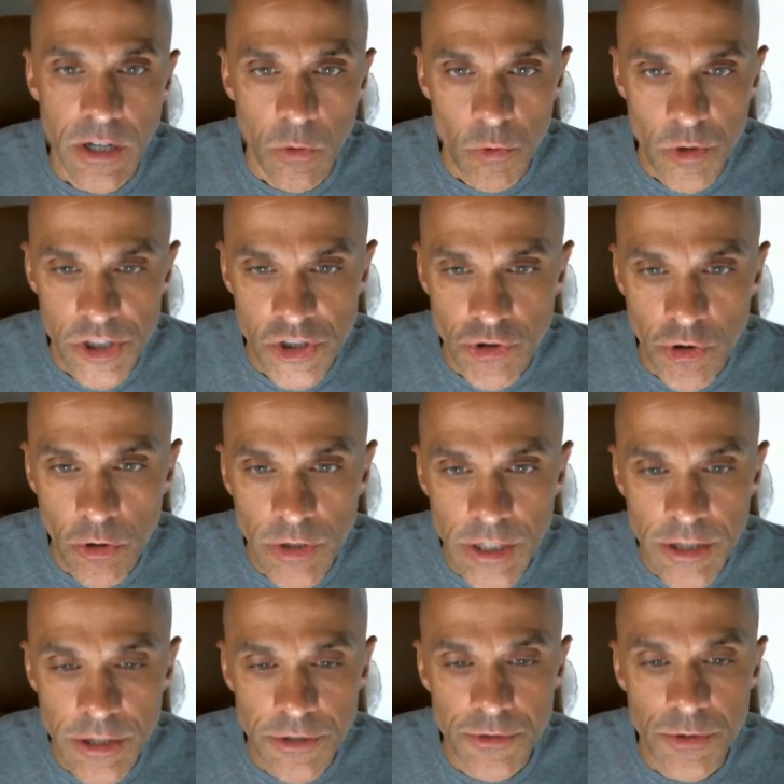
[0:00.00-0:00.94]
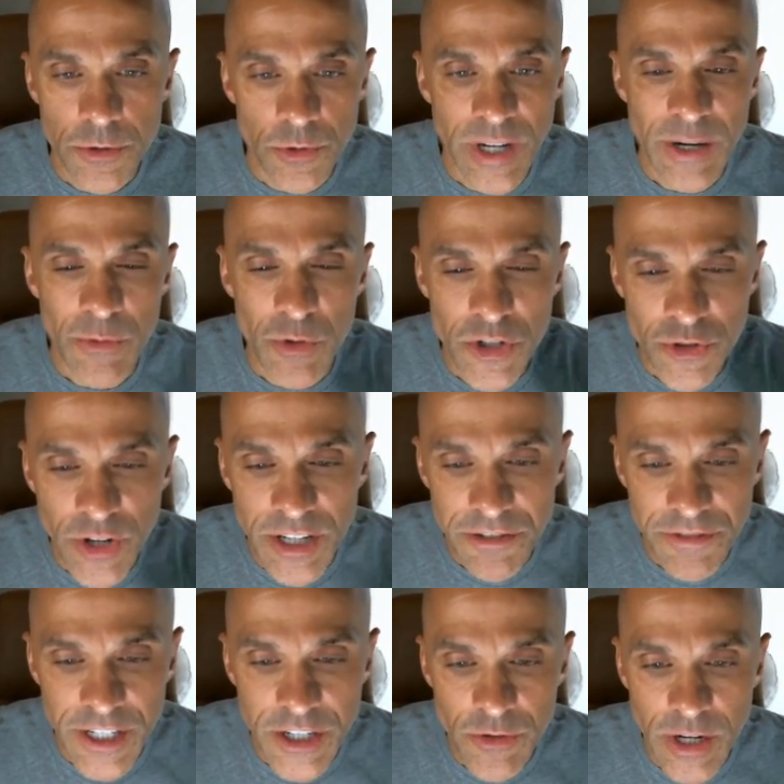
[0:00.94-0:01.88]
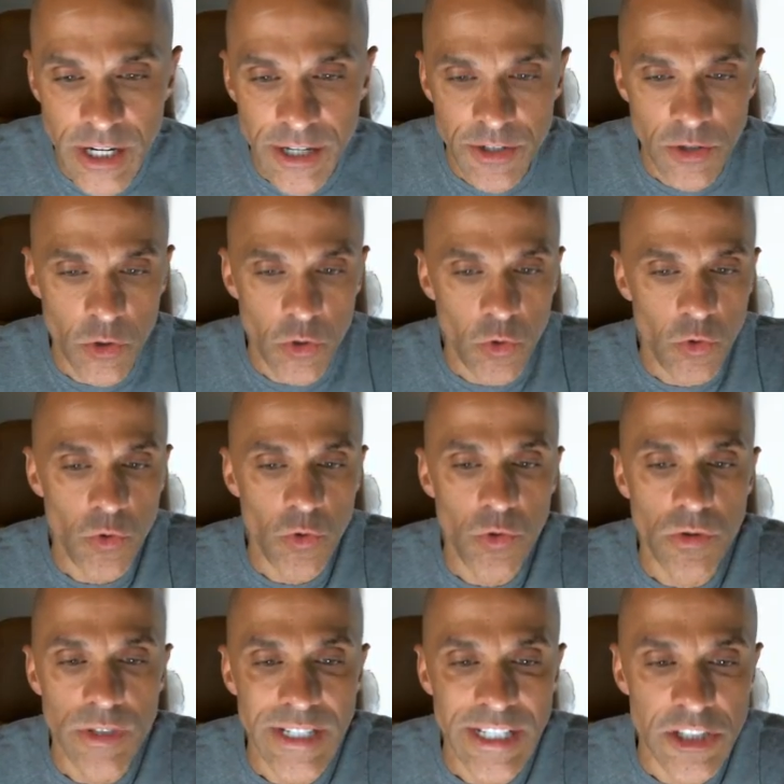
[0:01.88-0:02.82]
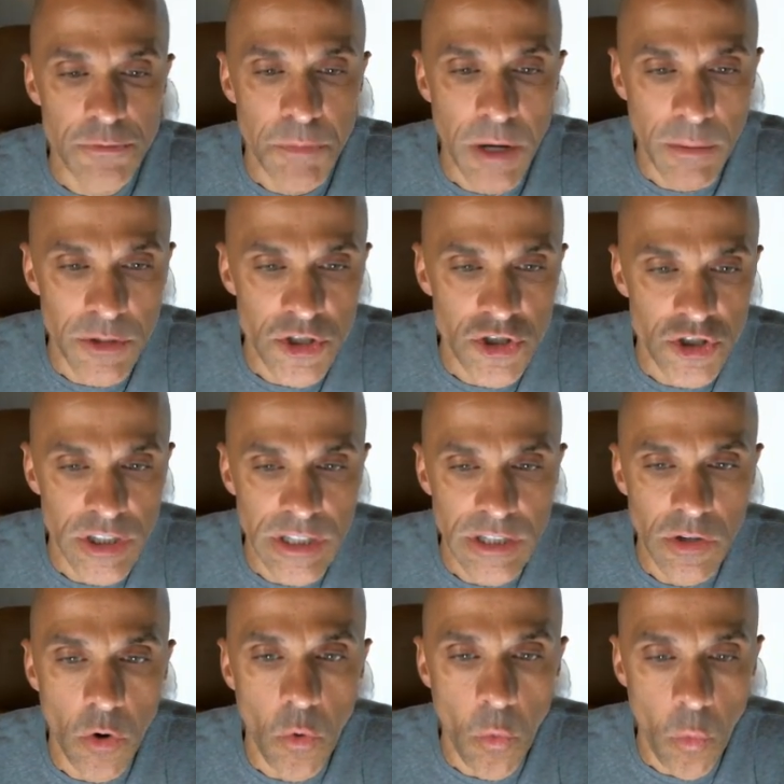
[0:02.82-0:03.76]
we're scrolling through, and we're trying to figure out who is publishing